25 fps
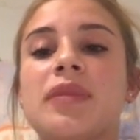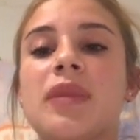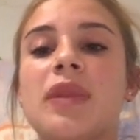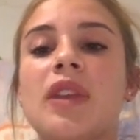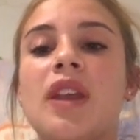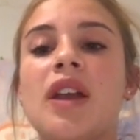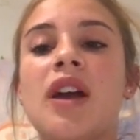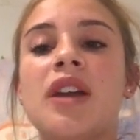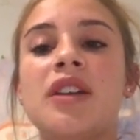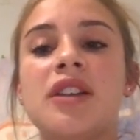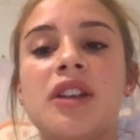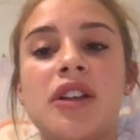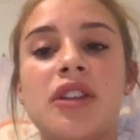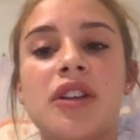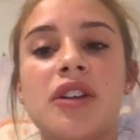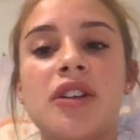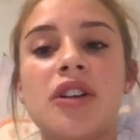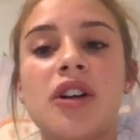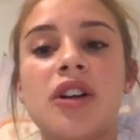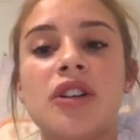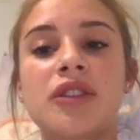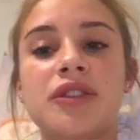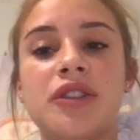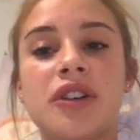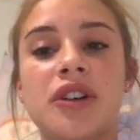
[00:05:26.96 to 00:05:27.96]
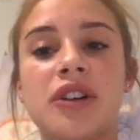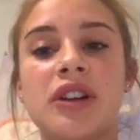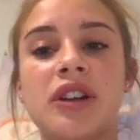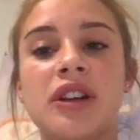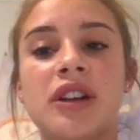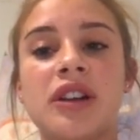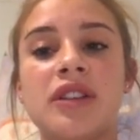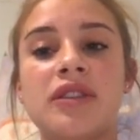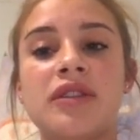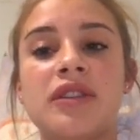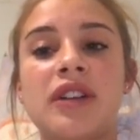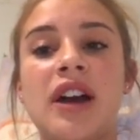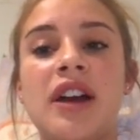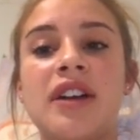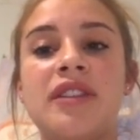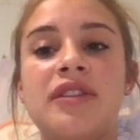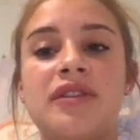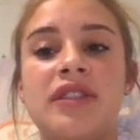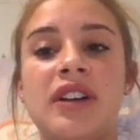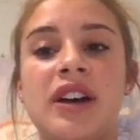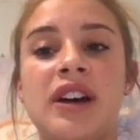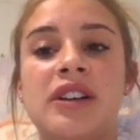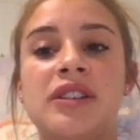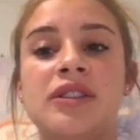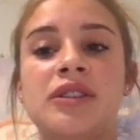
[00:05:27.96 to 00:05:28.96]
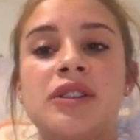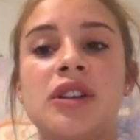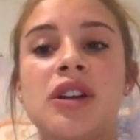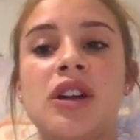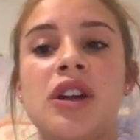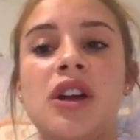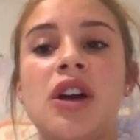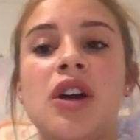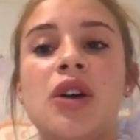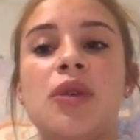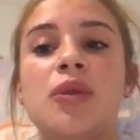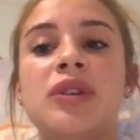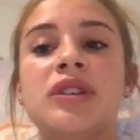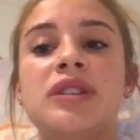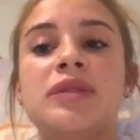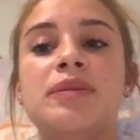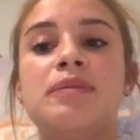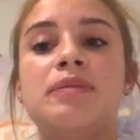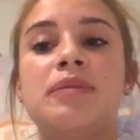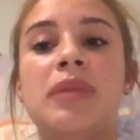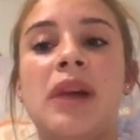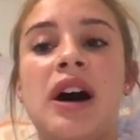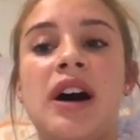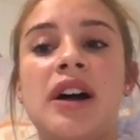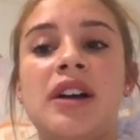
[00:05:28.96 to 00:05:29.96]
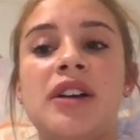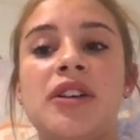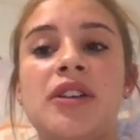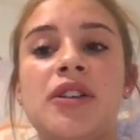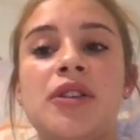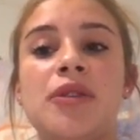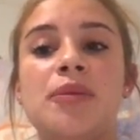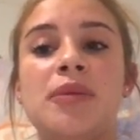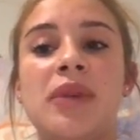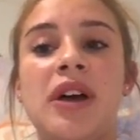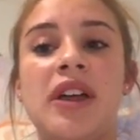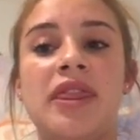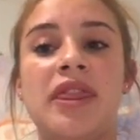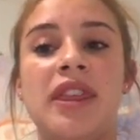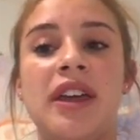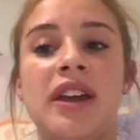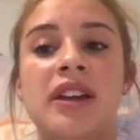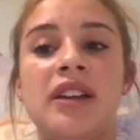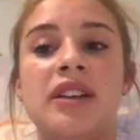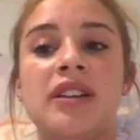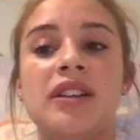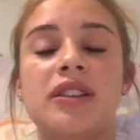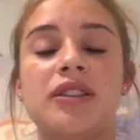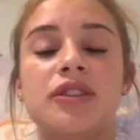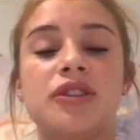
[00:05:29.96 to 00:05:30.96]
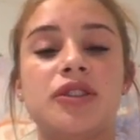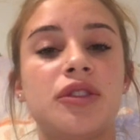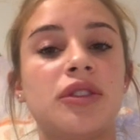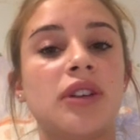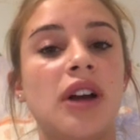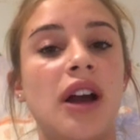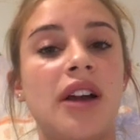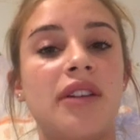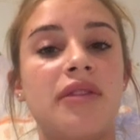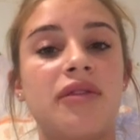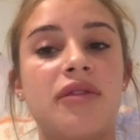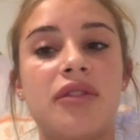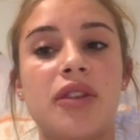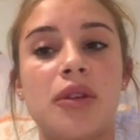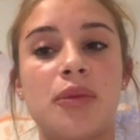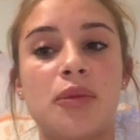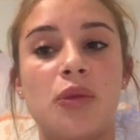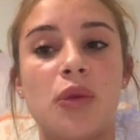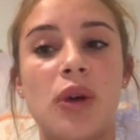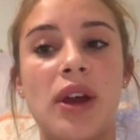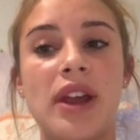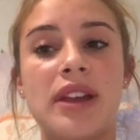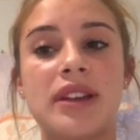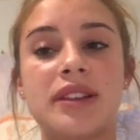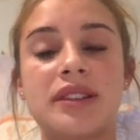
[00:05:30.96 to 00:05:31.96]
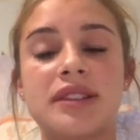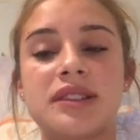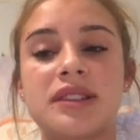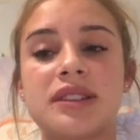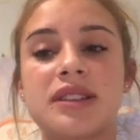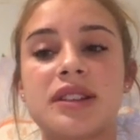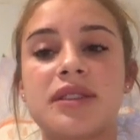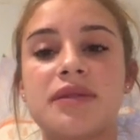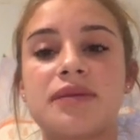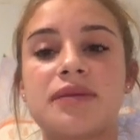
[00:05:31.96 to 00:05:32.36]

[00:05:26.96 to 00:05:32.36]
Another alternative I found was biomethane derived from waste.